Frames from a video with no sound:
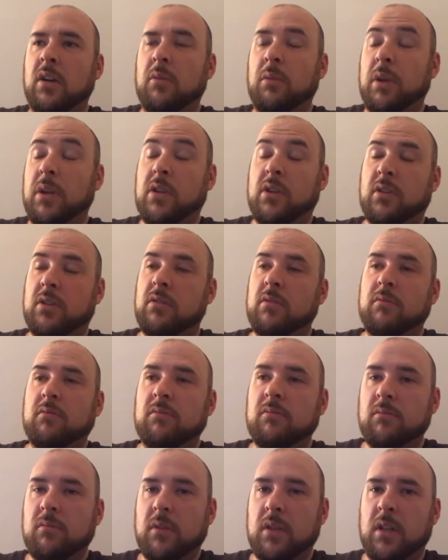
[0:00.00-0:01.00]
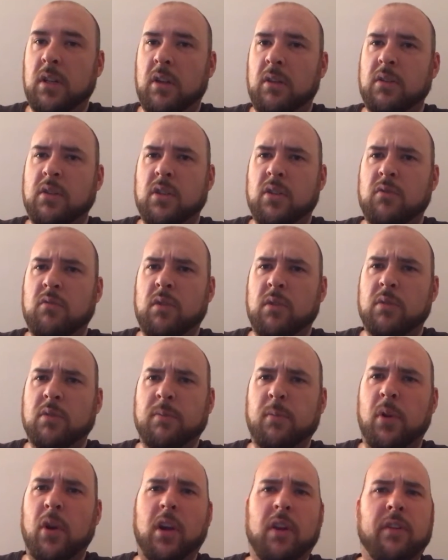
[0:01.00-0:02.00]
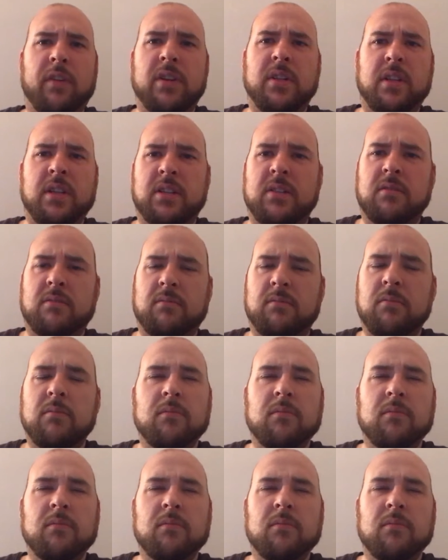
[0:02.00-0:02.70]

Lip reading: which is no real spoiler. It's